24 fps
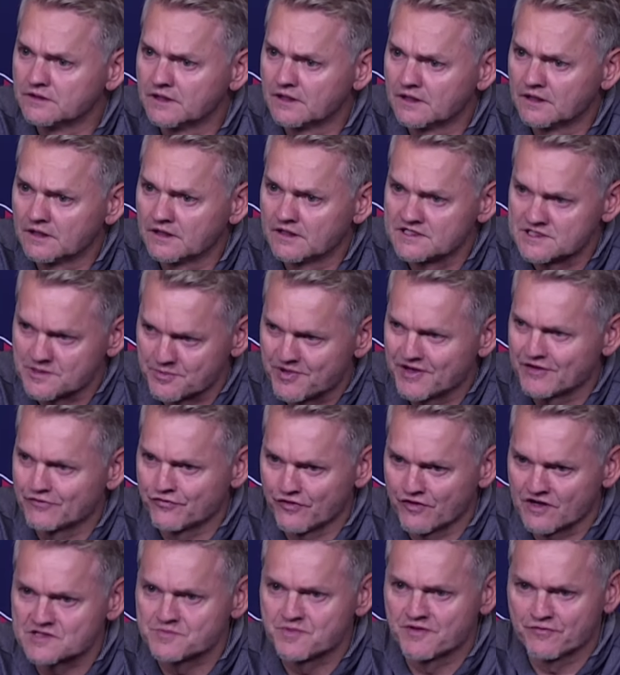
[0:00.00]
Uh, he's appeared
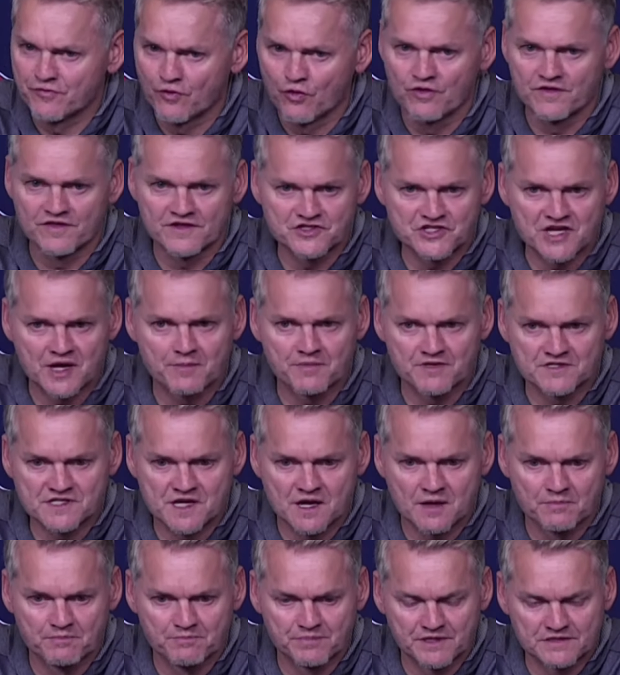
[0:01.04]
for us before in the Champions
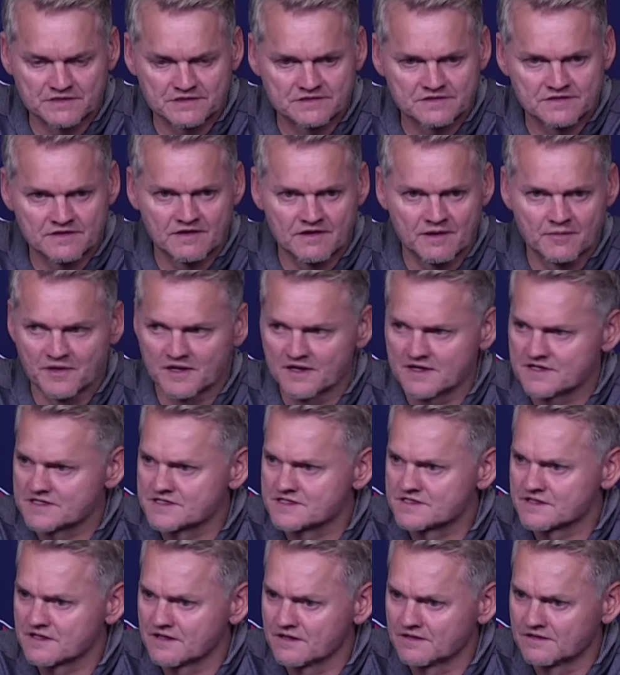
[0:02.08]
Cup, but the
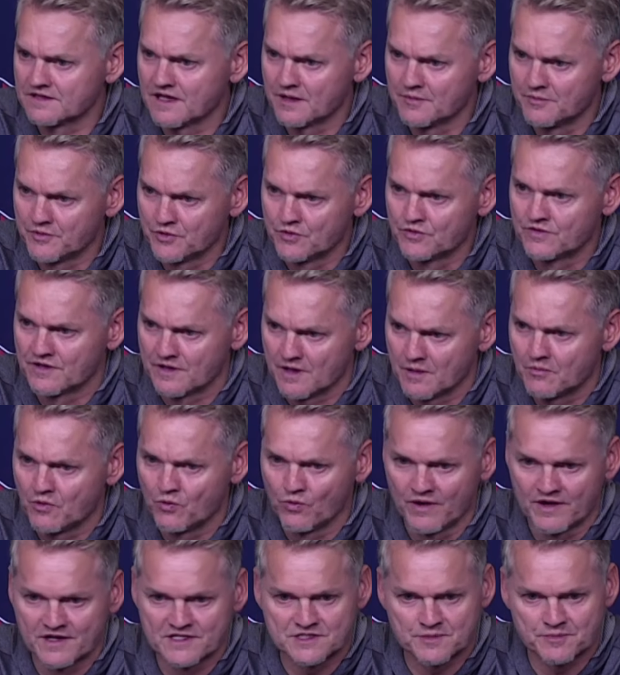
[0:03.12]
MLS uh, debut, the number
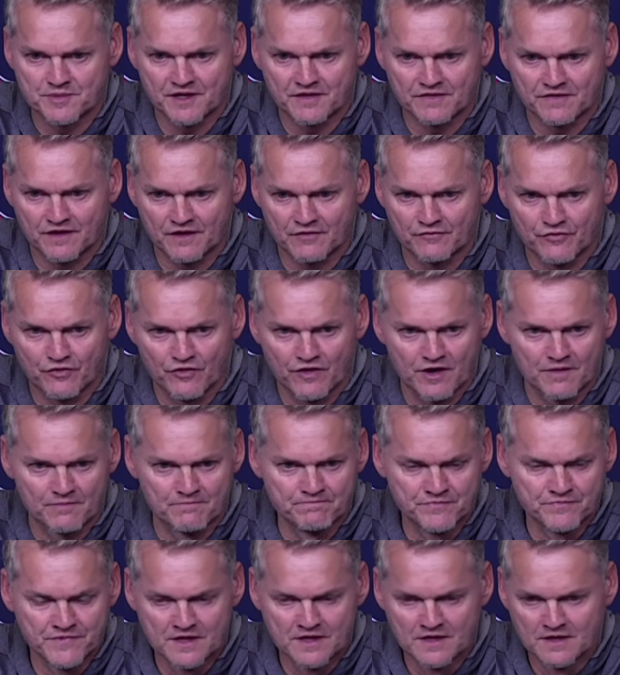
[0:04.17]
one, is a big thing for
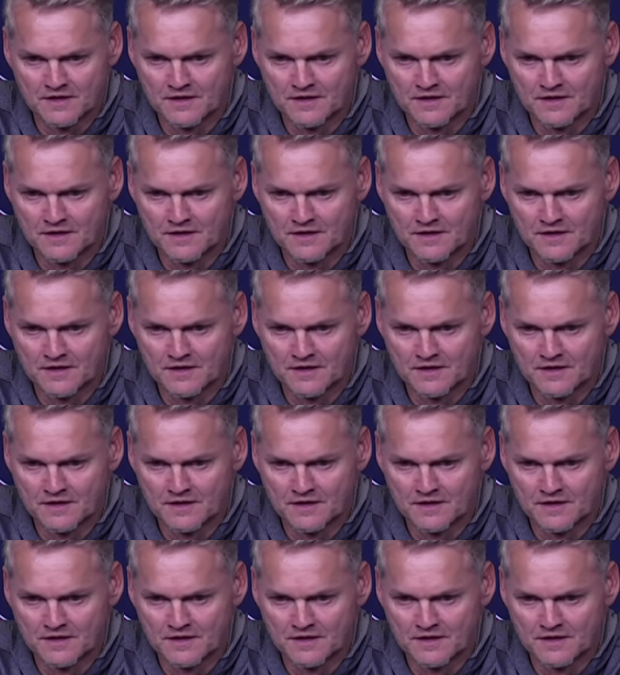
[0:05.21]
him.